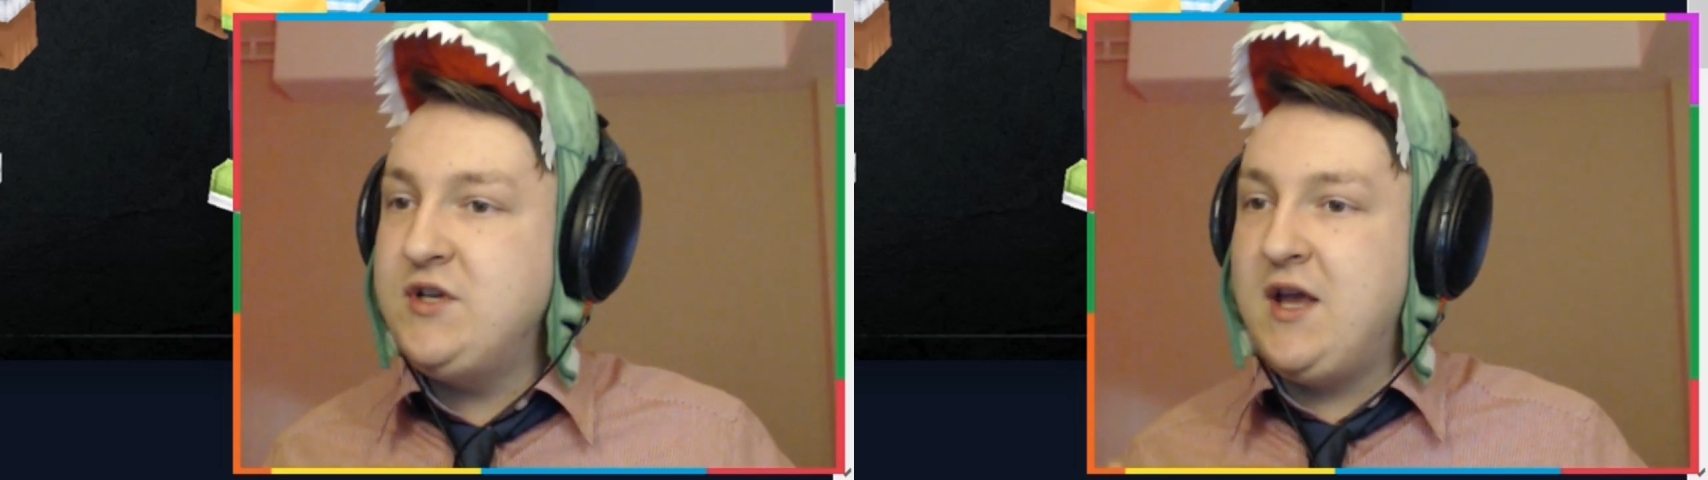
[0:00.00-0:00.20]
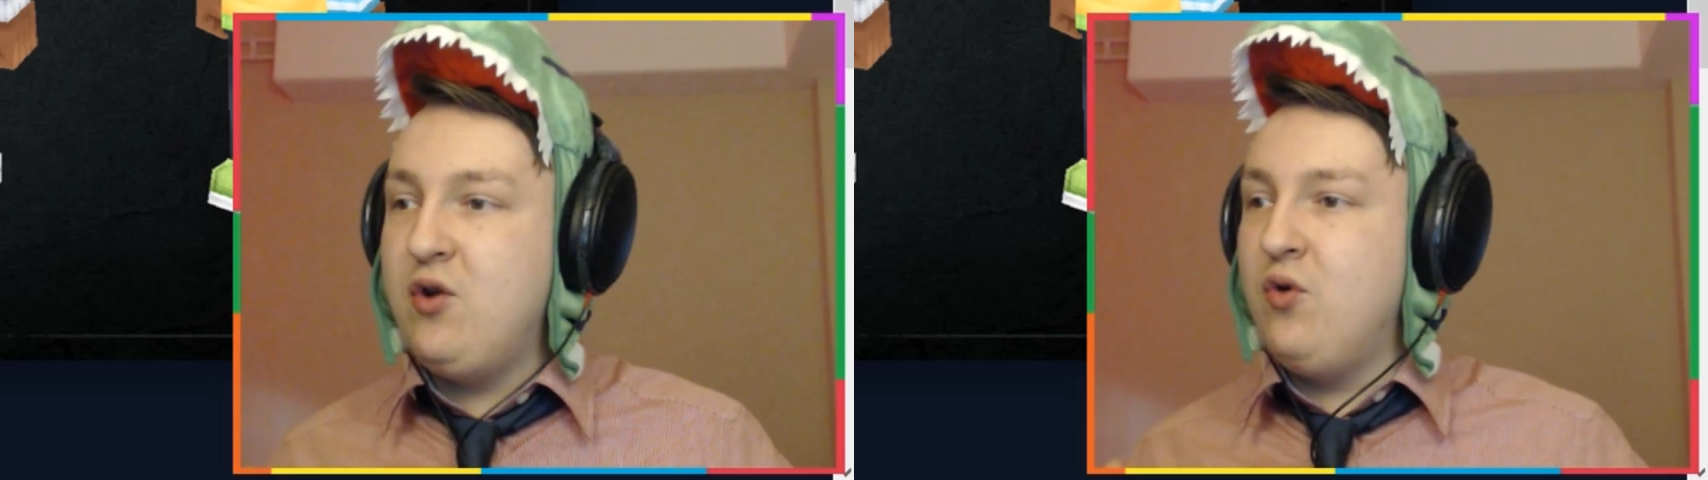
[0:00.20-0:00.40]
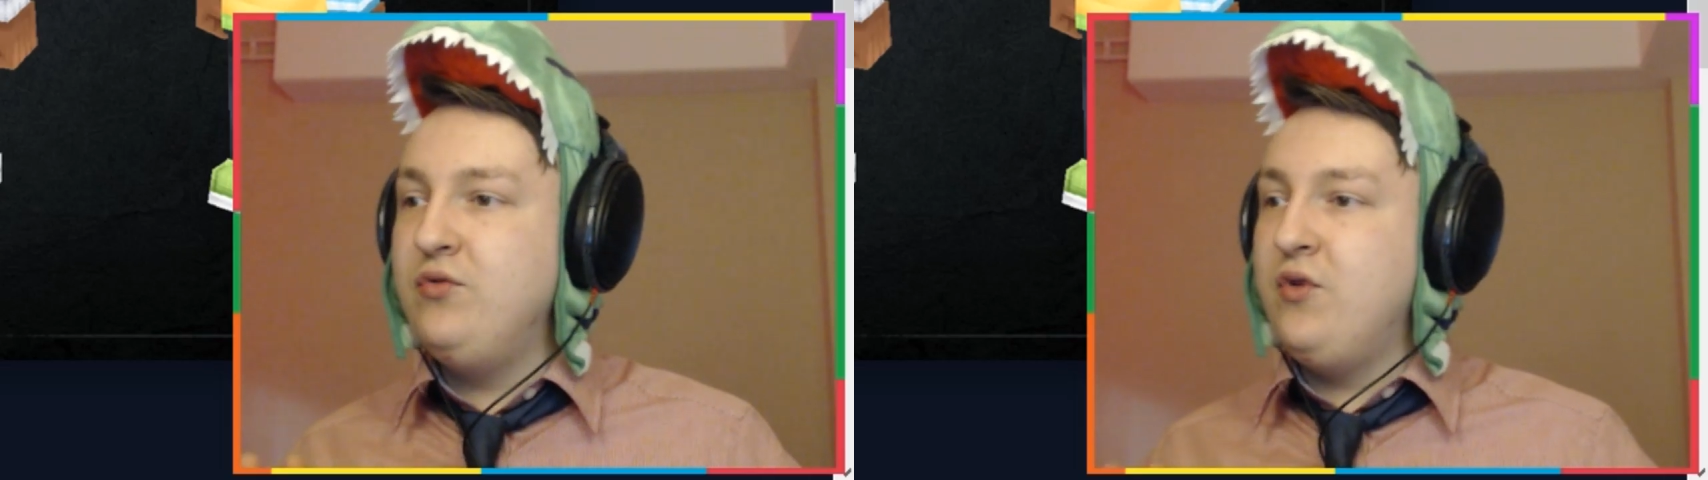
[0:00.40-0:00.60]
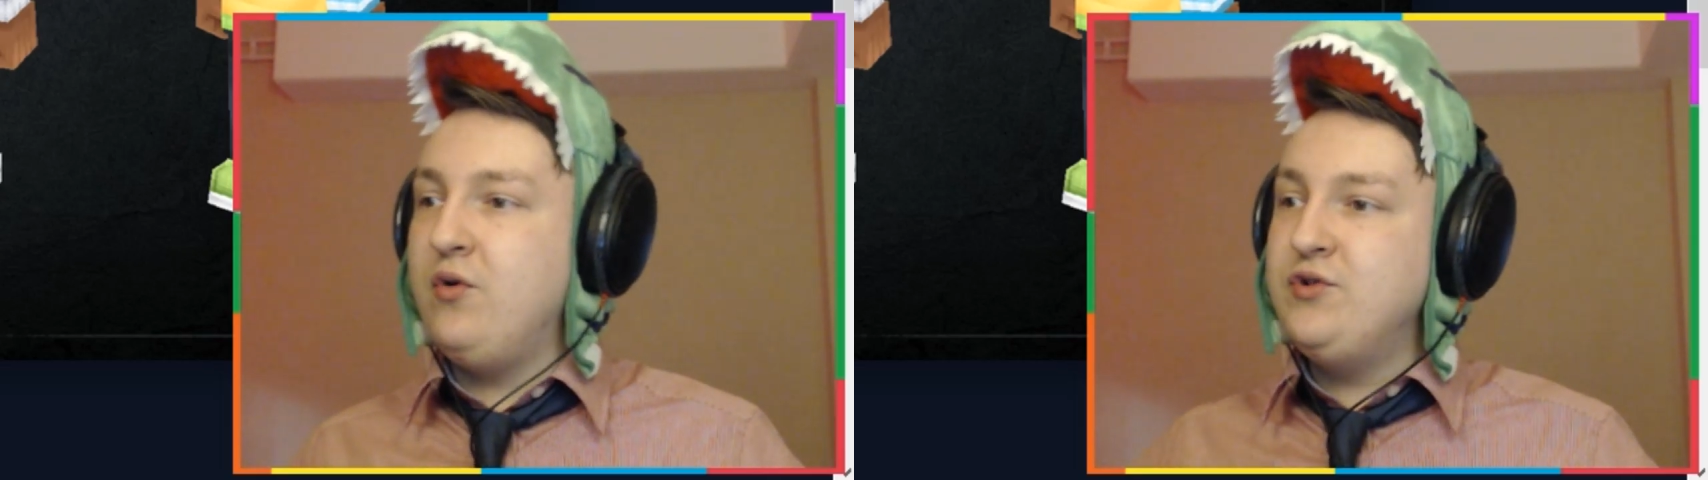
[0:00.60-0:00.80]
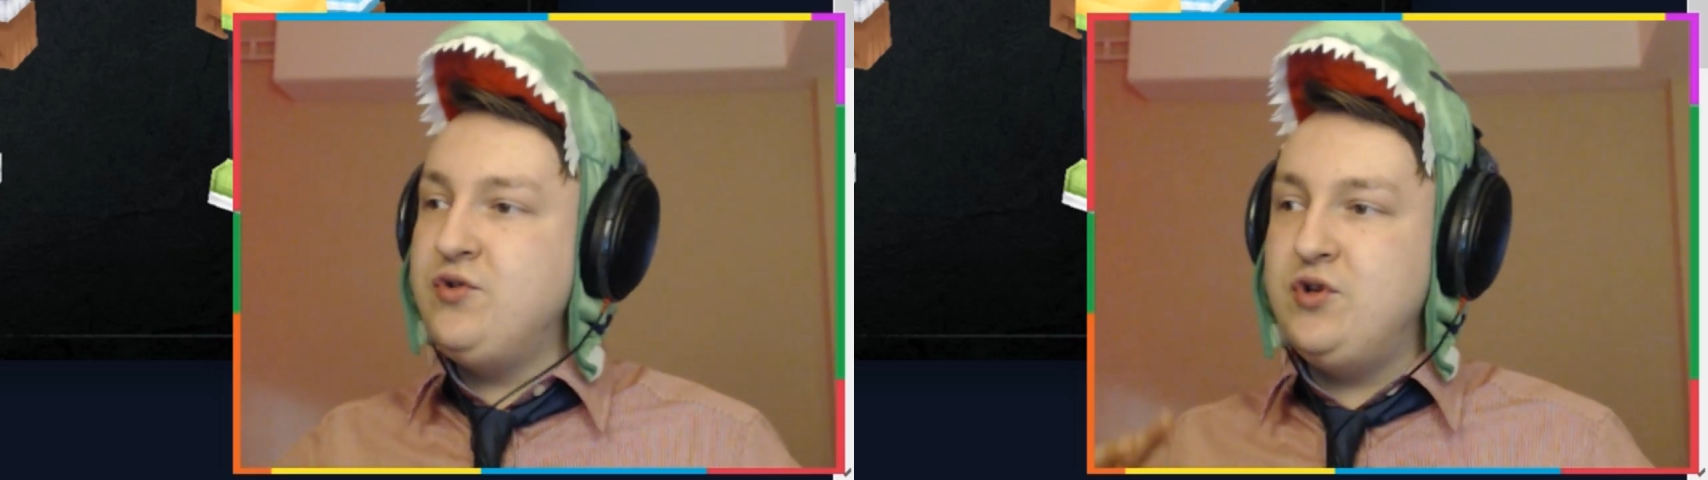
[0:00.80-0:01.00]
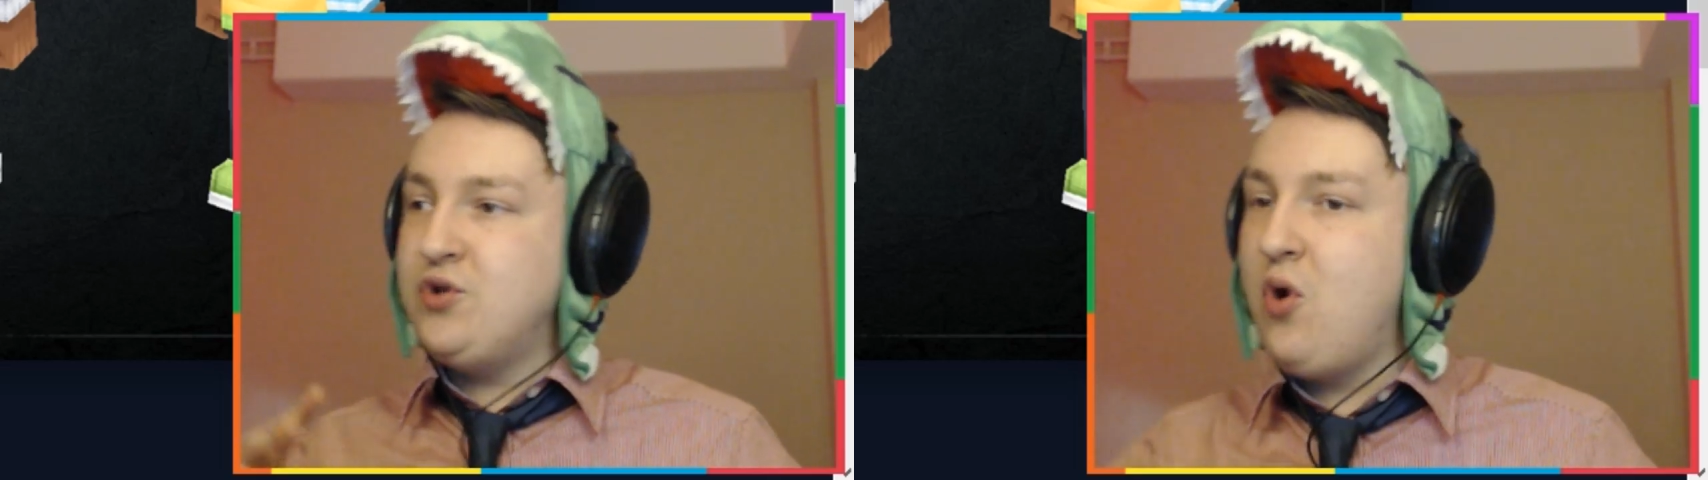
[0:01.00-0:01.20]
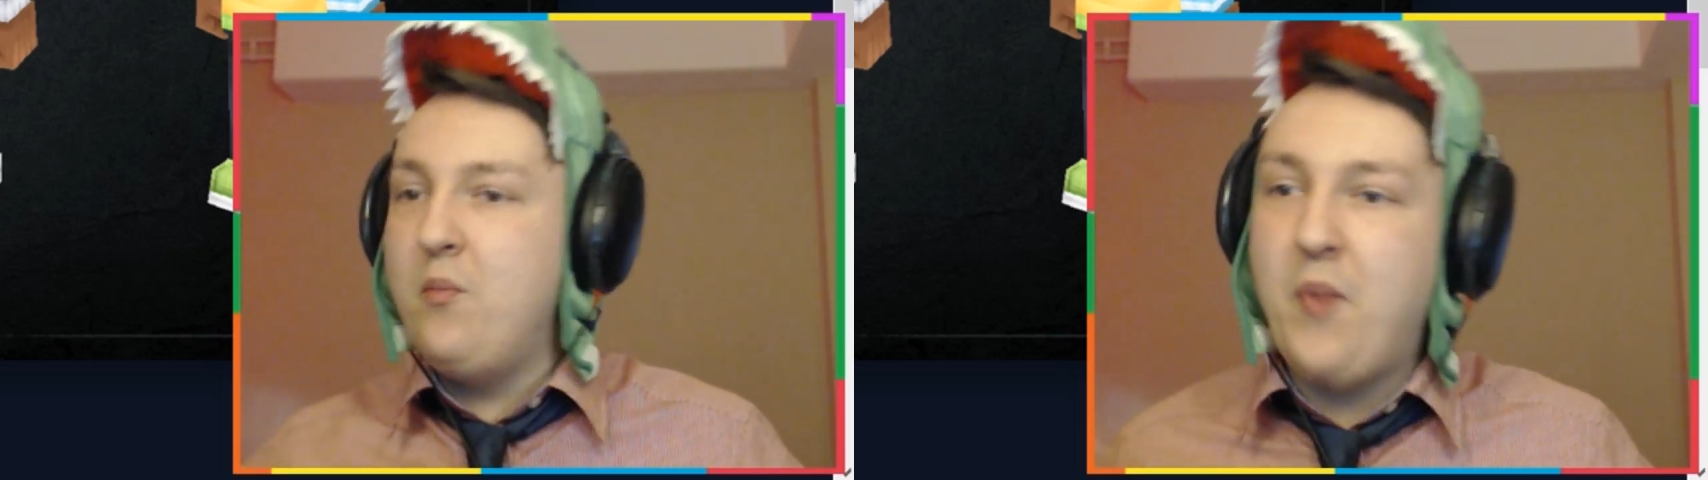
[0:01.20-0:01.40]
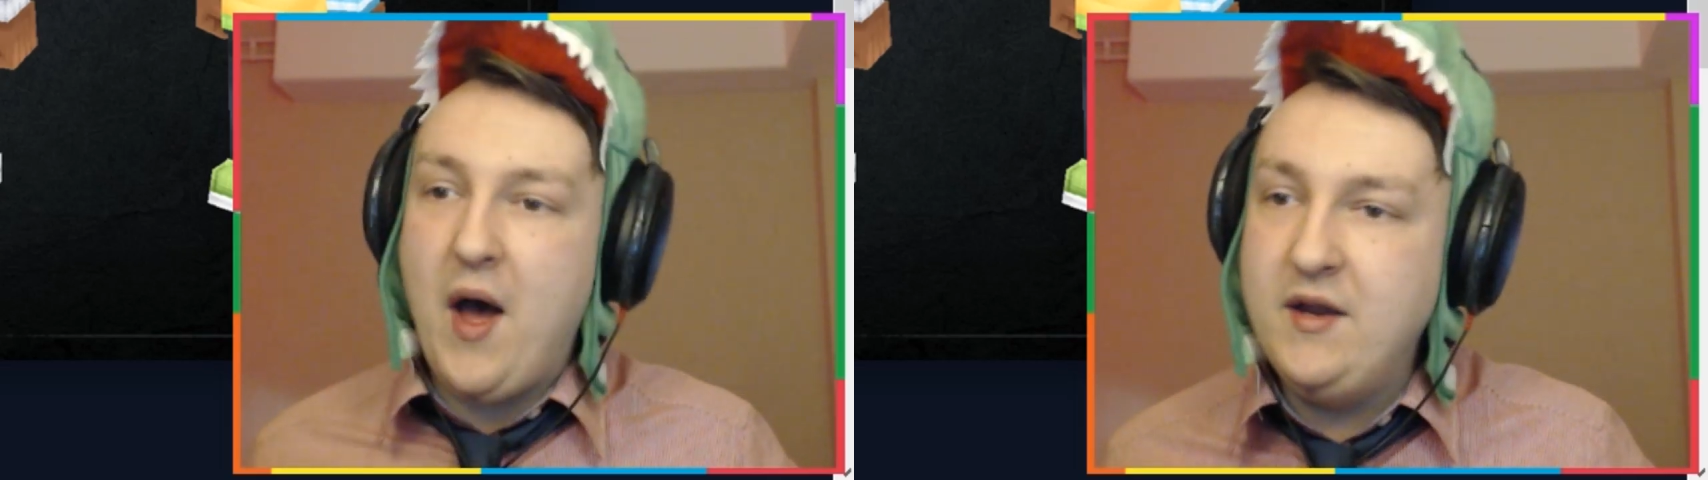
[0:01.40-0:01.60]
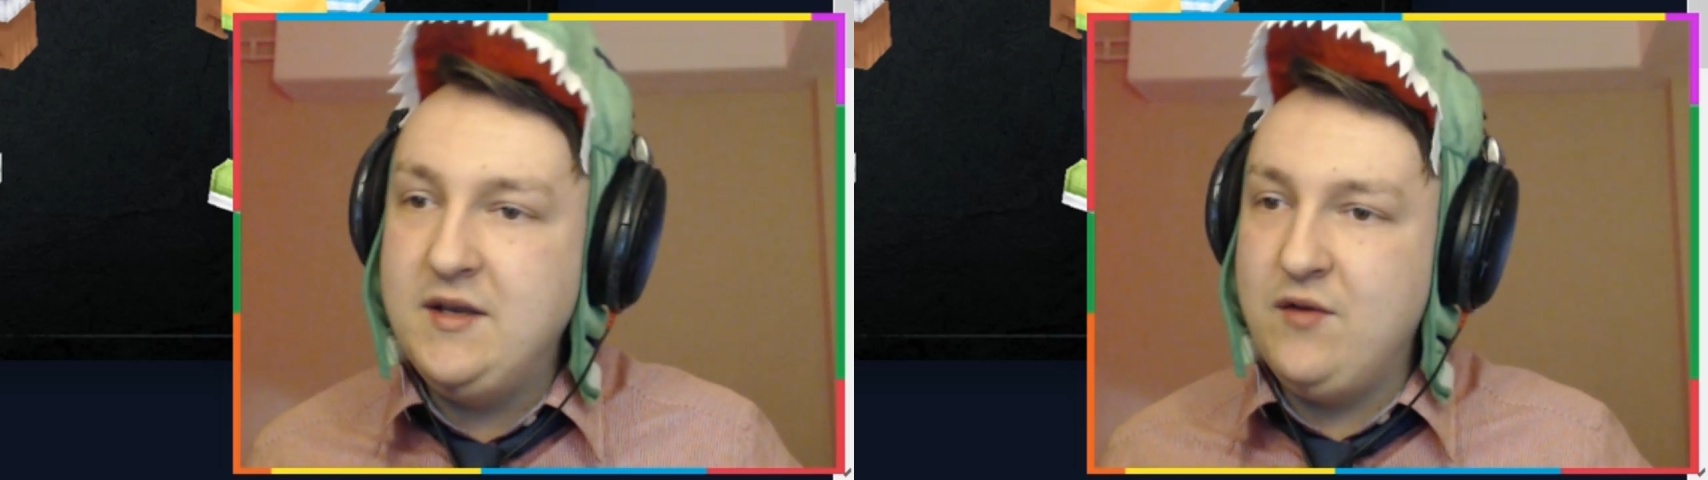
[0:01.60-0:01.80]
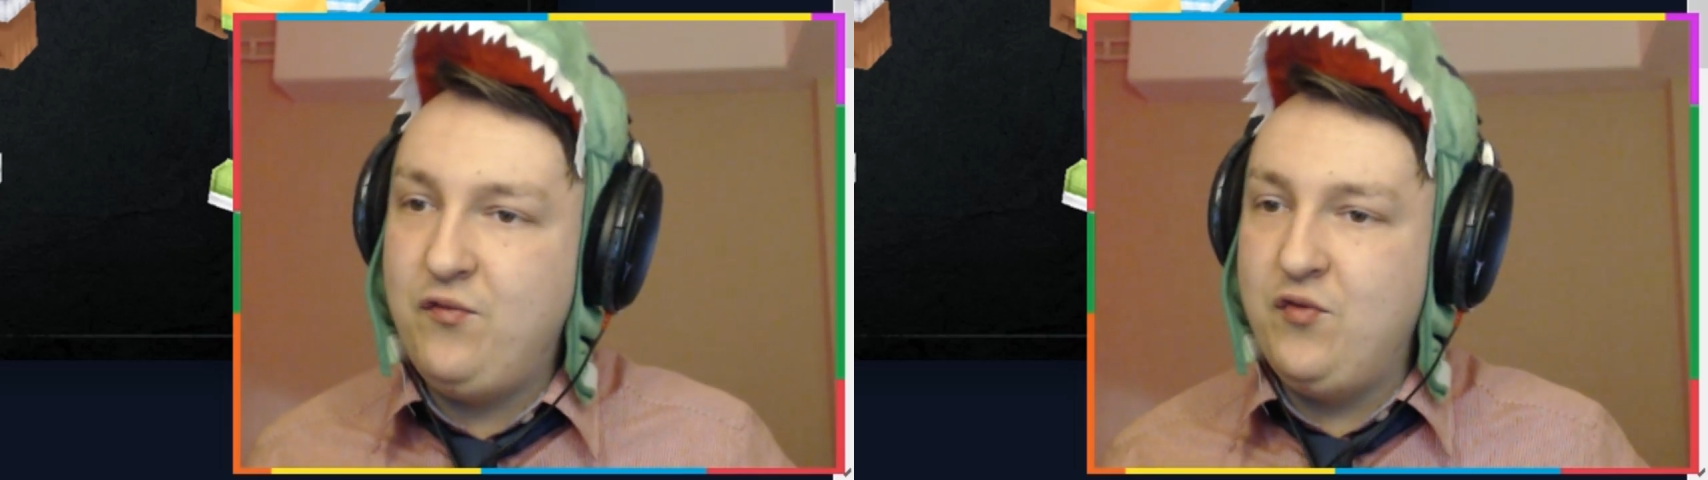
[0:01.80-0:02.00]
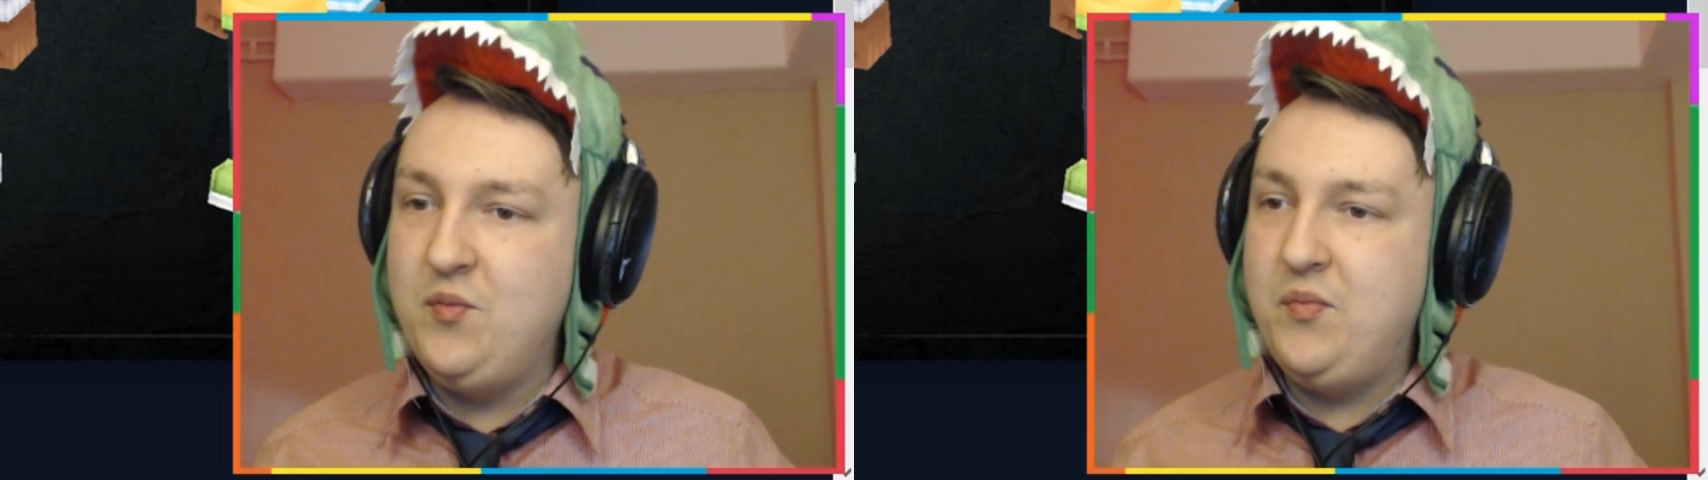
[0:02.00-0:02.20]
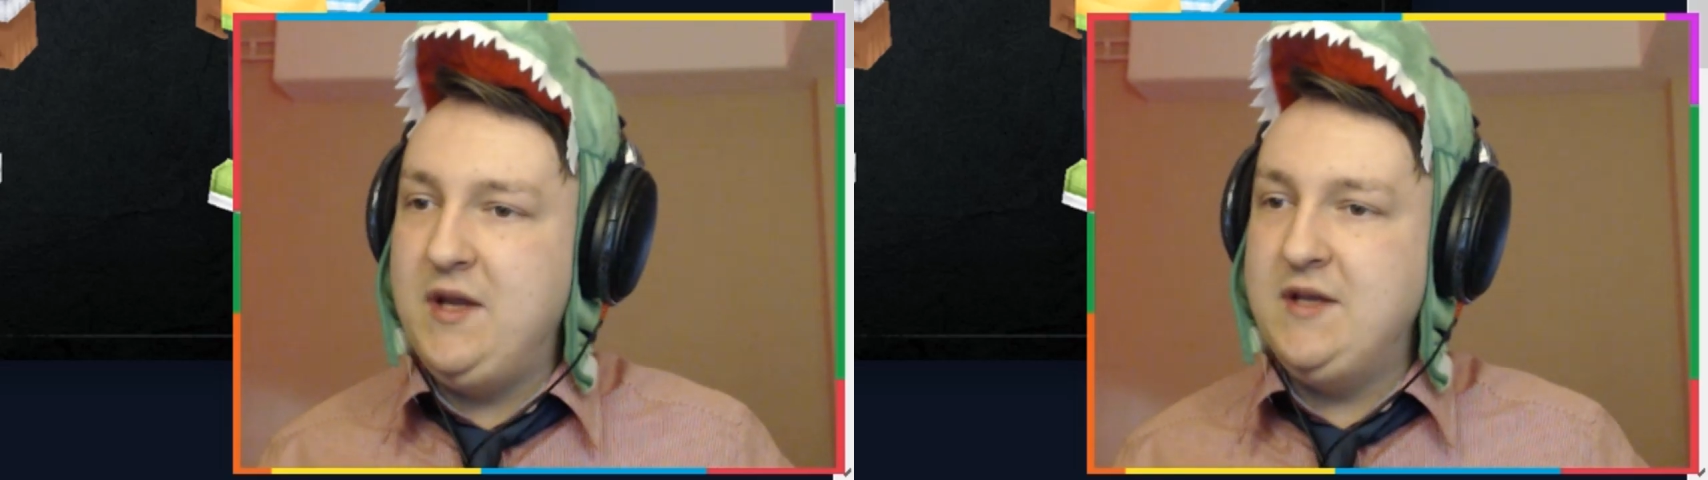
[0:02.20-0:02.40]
but you can all, also just combine different